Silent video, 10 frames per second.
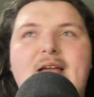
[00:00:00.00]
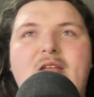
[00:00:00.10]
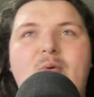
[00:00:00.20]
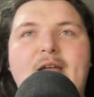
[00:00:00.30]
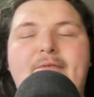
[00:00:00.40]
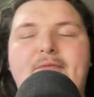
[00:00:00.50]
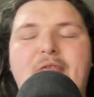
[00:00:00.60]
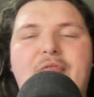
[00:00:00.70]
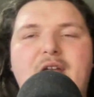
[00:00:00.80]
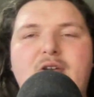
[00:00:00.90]
you know, if
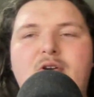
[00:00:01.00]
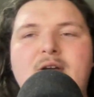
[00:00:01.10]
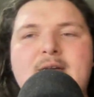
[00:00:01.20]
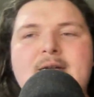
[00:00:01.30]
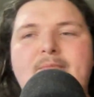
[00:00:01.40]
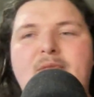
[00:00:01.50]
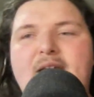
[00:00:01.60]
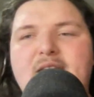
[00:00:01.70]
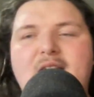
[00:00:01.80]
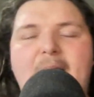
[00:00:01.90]
the Thunder
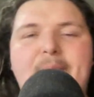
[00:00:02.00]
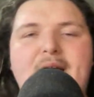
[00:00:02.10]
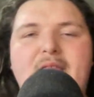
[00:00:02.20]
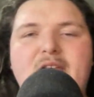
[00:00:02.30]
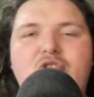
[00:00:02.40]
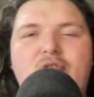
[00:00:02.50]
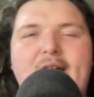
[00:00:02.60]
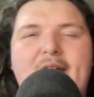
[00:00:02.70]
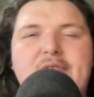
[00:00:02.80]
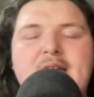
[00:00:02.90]
land a top pick in this
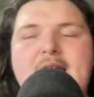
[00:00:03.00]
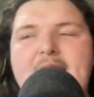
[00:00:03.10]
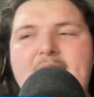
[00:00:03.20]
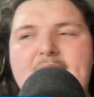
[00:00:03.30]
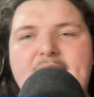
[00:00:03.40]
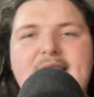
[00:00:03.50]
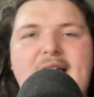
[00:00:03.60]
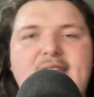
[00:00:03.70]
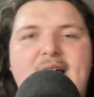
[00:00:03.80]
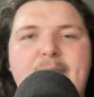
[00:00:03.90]
draft and hit
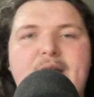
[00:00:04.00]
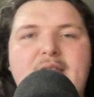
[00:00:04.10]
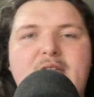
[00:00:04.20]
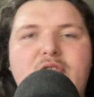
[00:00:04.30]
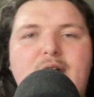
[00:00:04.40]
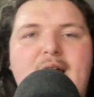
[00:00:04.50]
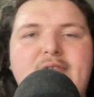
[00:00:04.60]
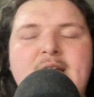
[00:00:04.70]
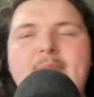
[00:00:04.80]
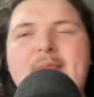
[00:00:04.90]
that top pick in this
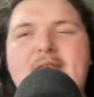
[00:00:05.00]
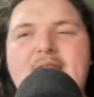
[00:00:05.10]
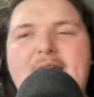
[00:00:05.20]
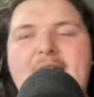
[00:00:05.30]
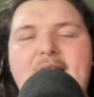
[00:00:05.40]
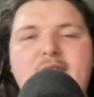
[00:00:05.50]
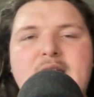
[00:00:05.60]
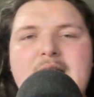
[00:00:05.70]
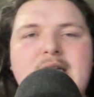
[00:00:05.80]
draft, and then they have,